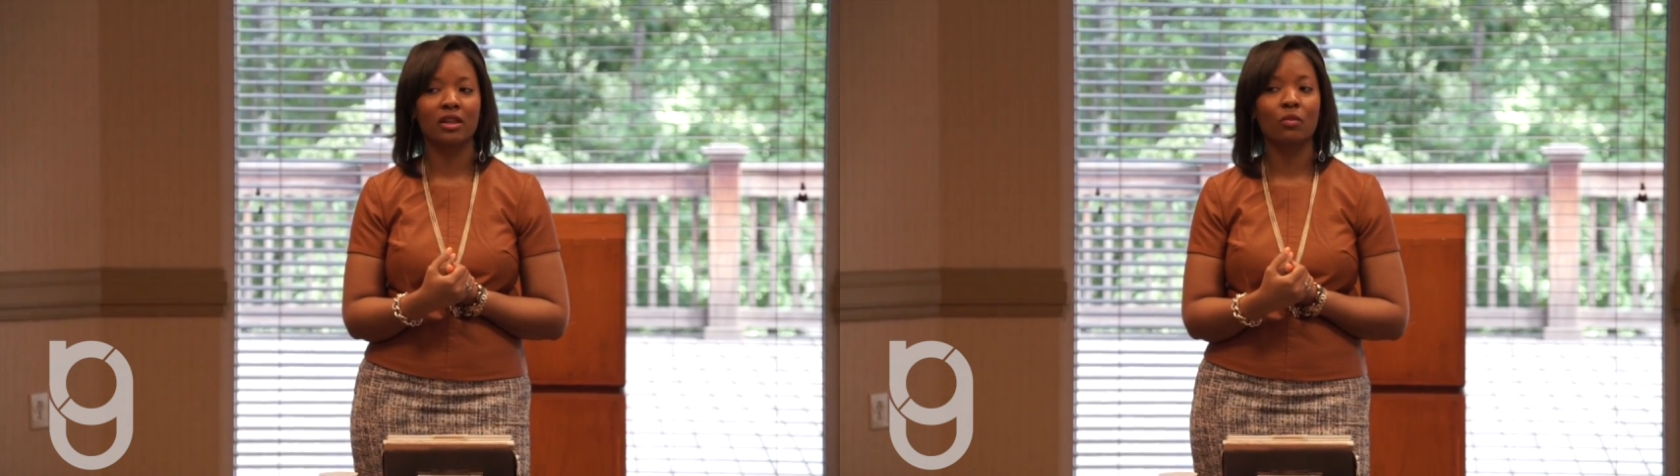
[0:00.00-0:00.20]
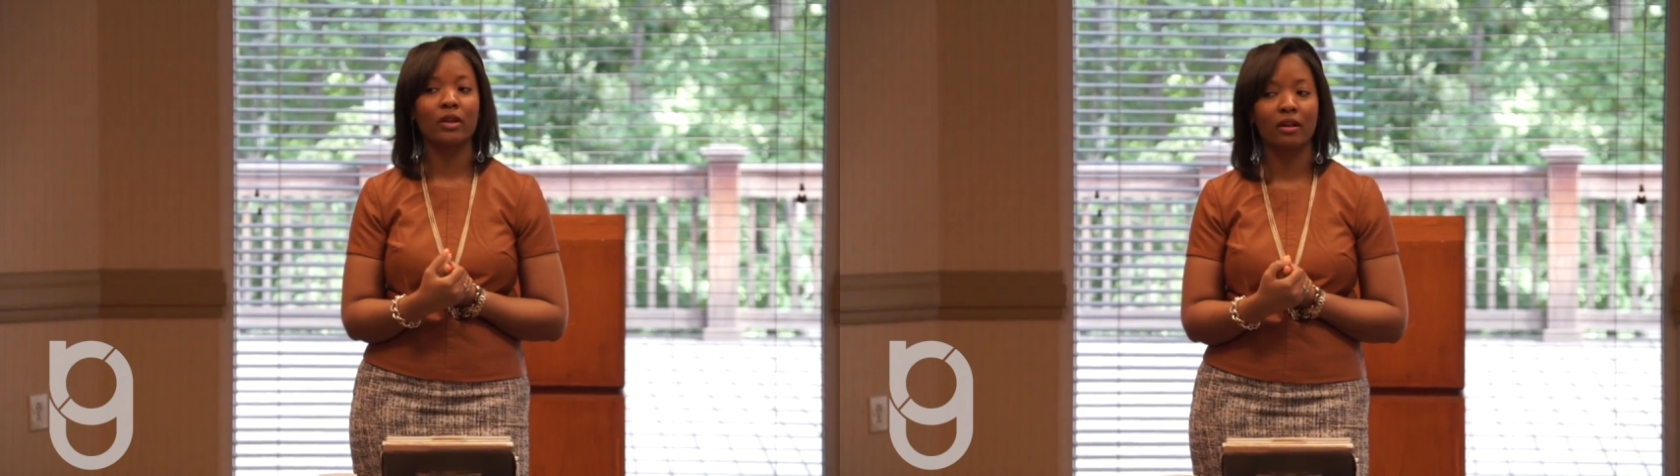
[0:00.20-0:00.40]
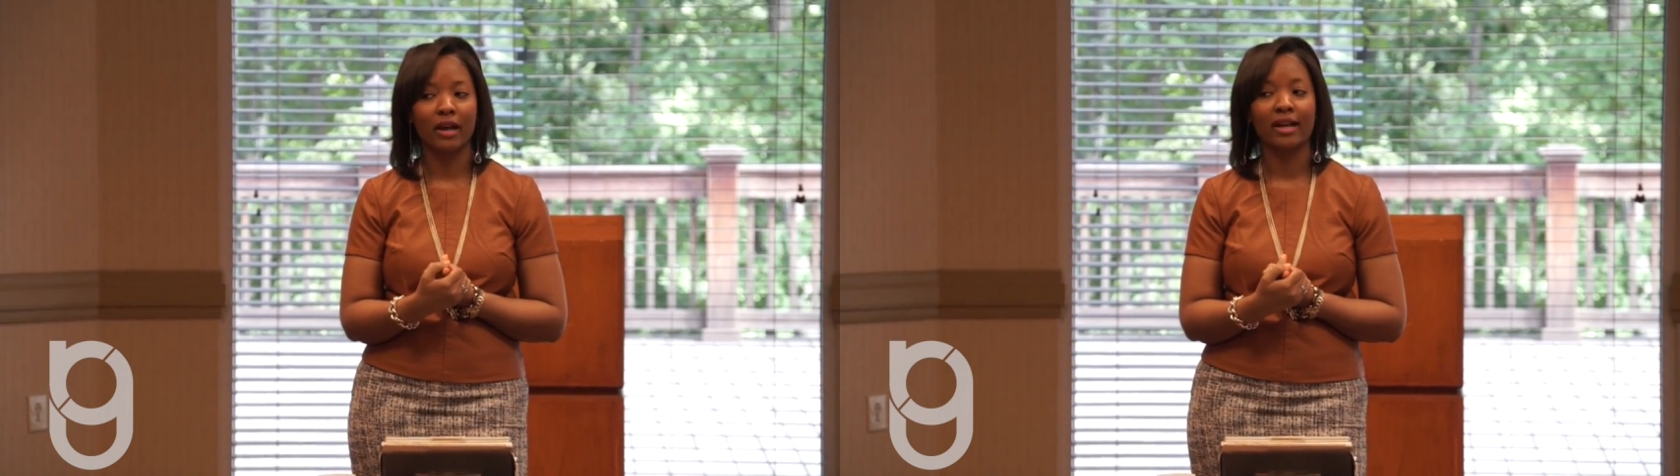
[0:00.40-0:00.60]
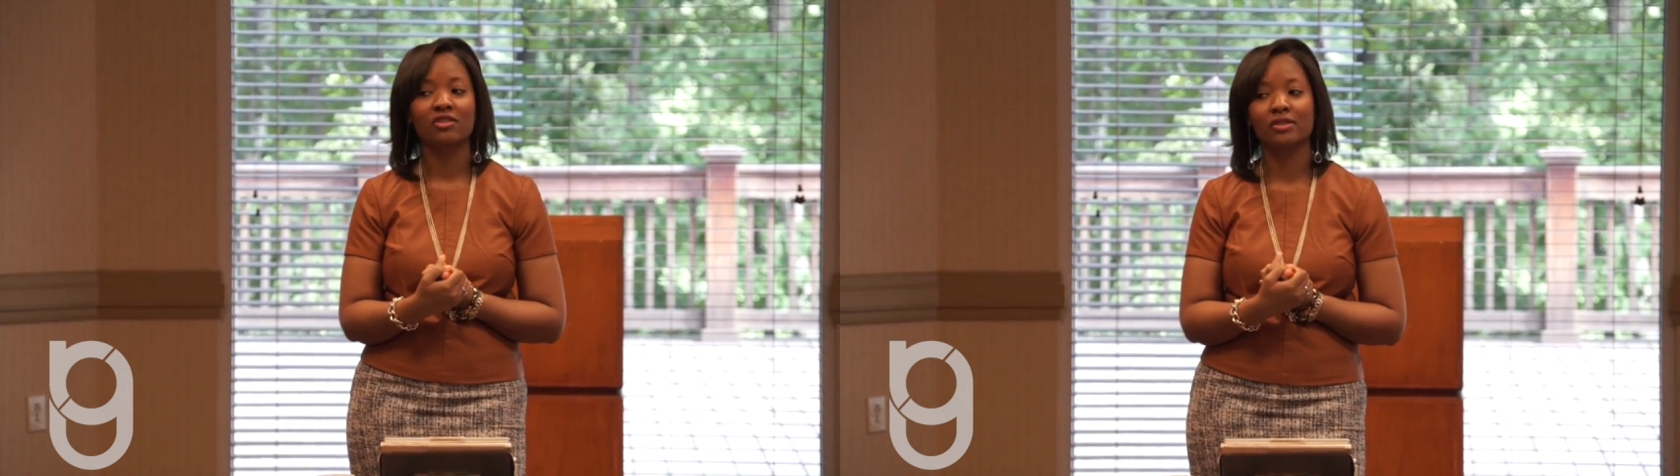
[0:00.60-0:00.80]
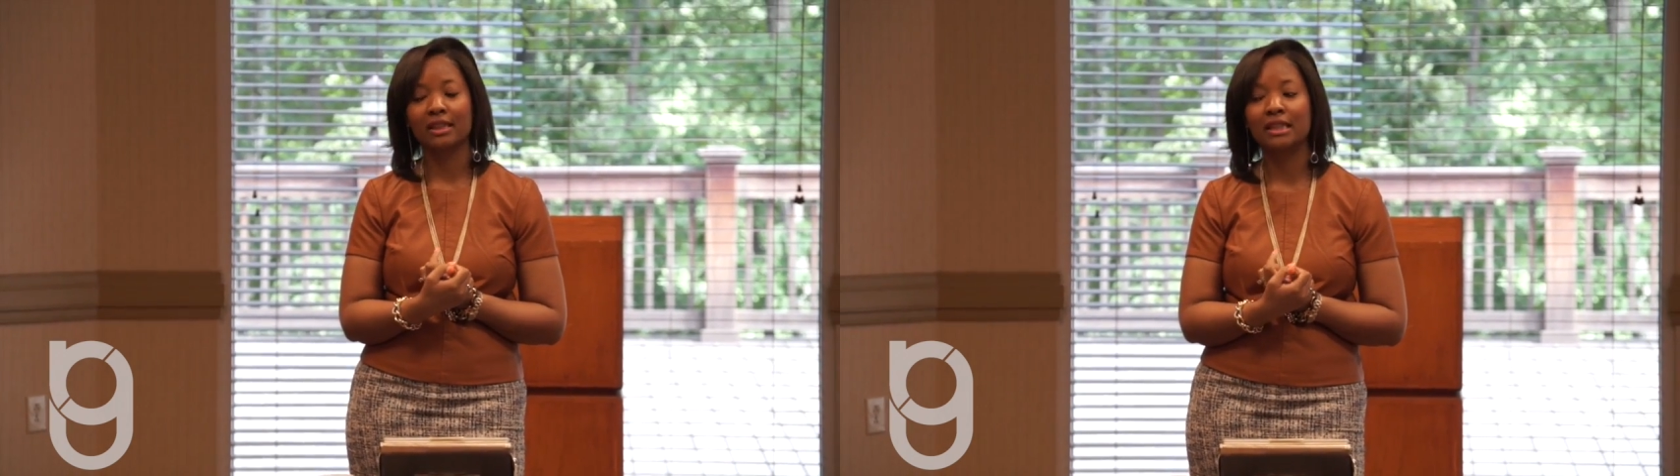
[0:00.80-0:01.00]
that we are
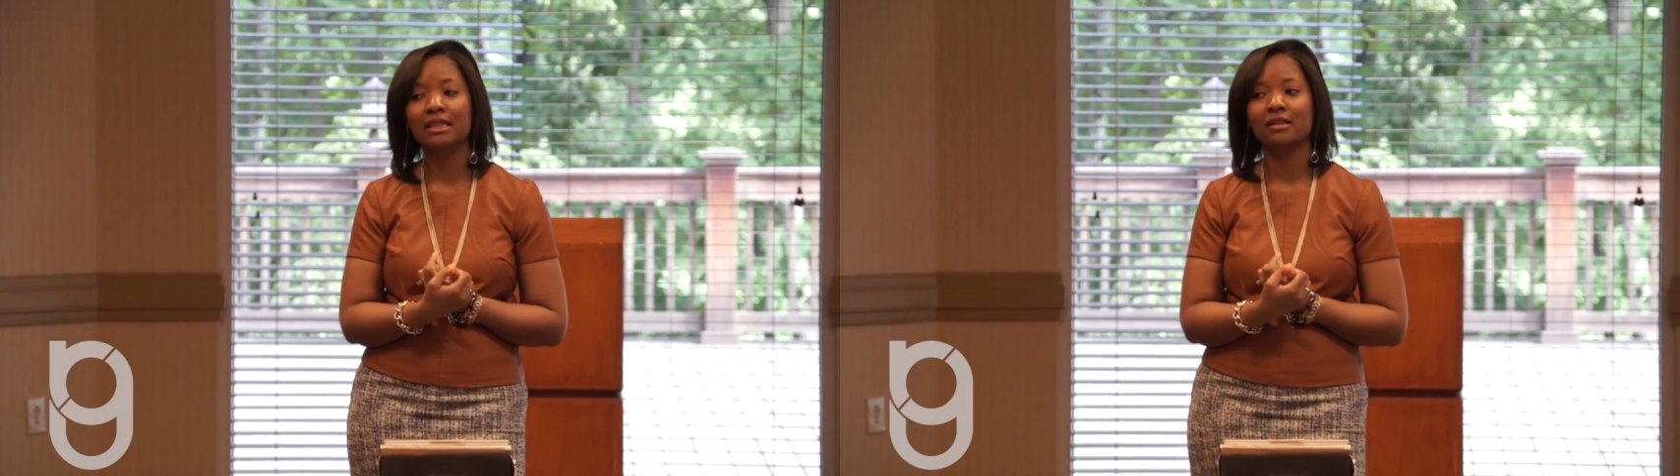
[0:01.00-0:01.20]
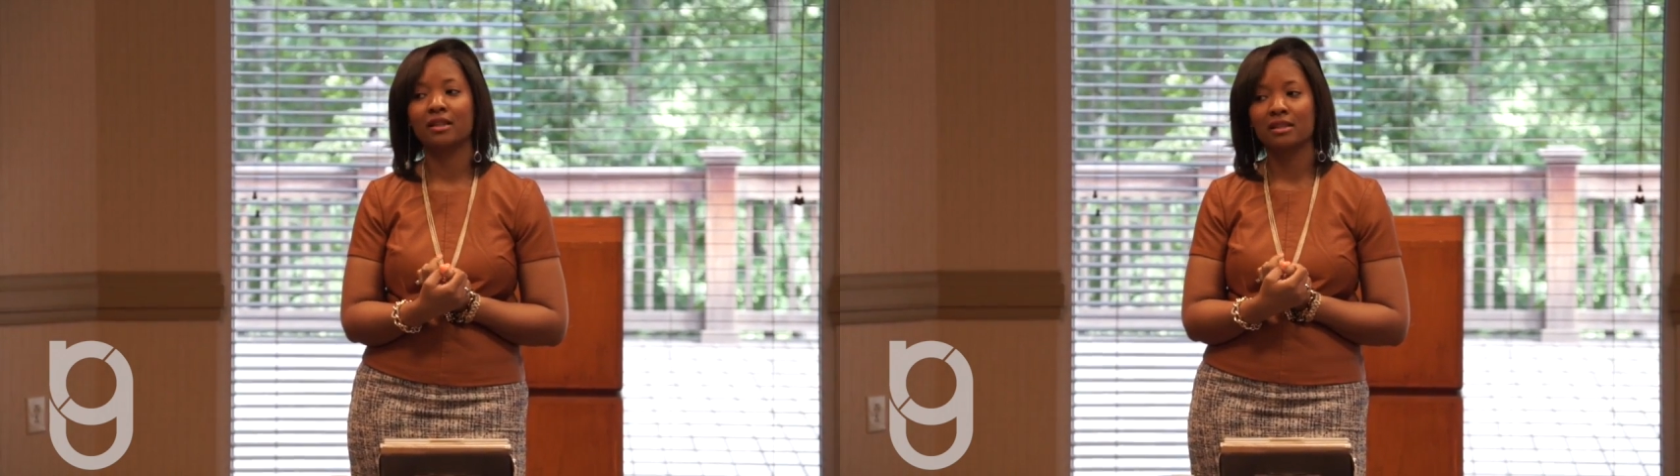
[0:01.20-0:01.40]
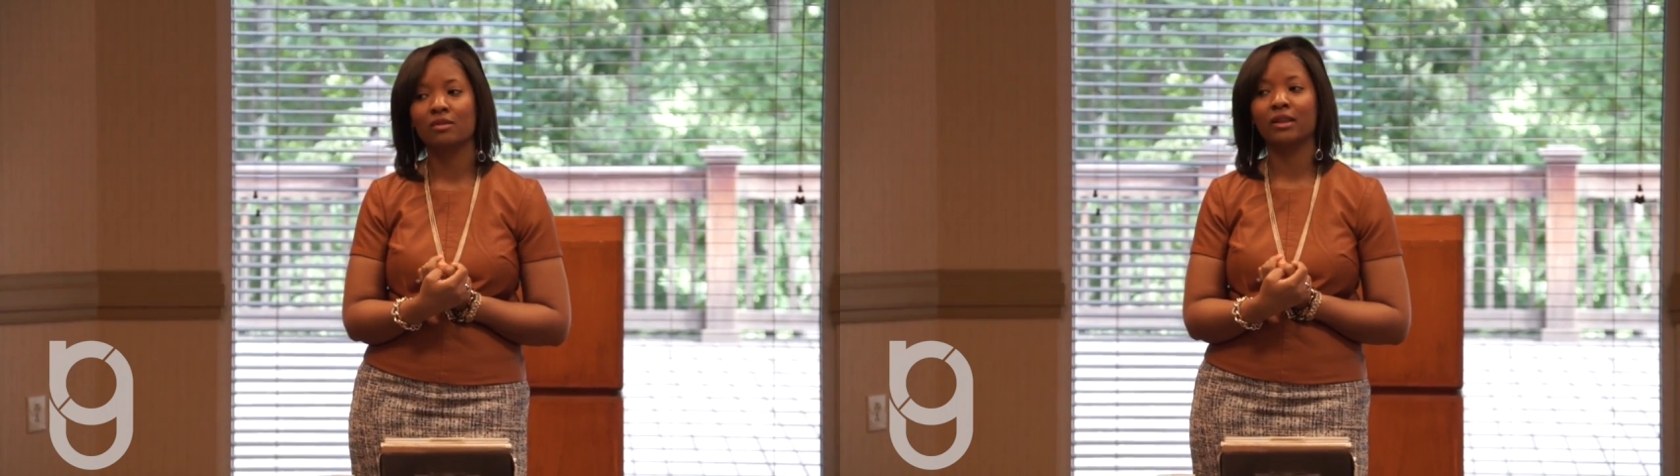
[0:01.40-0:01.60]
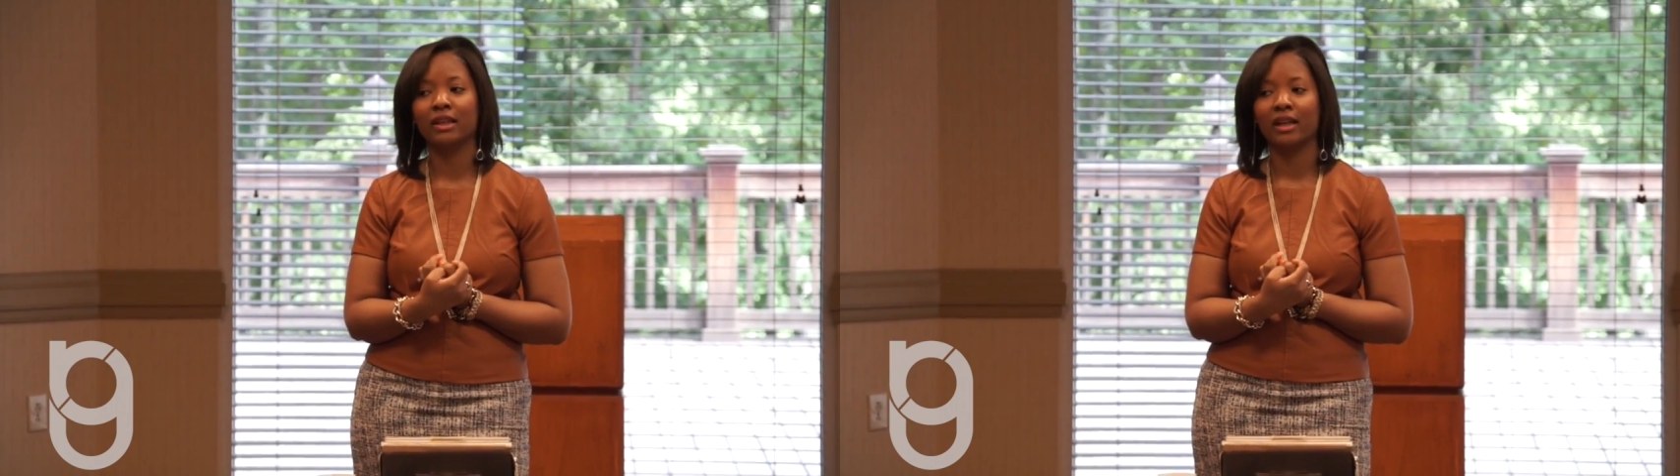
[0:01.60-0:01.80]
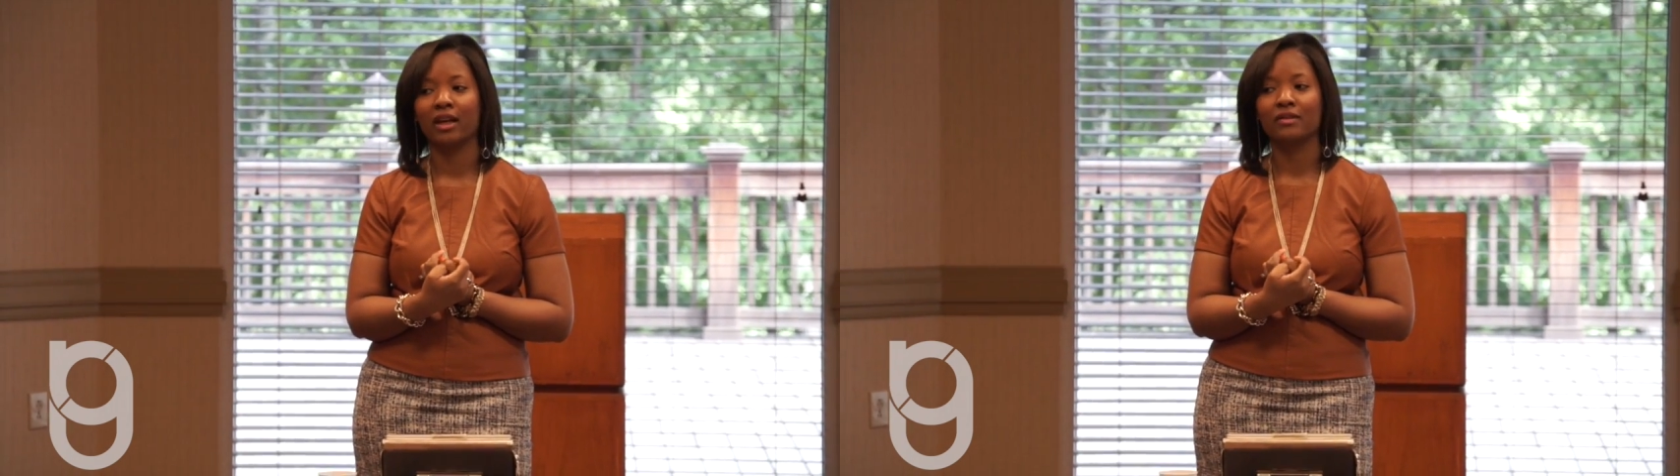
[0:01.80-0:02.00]
actually listening to what
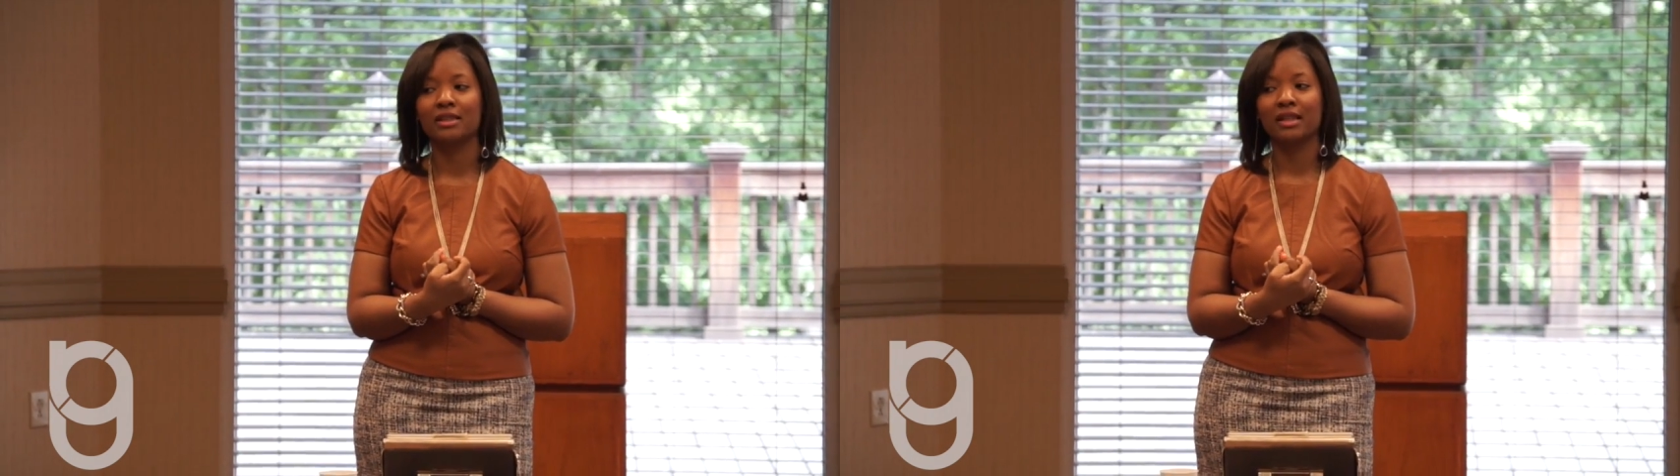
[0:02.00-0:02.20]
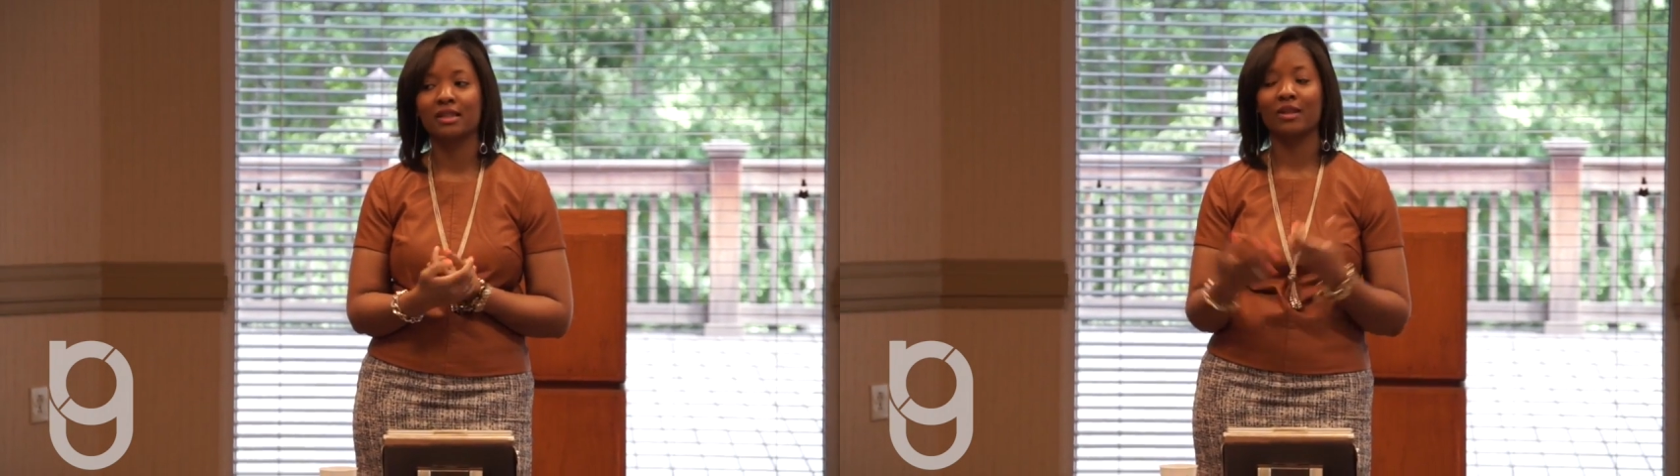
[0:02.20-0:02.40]
they have to say.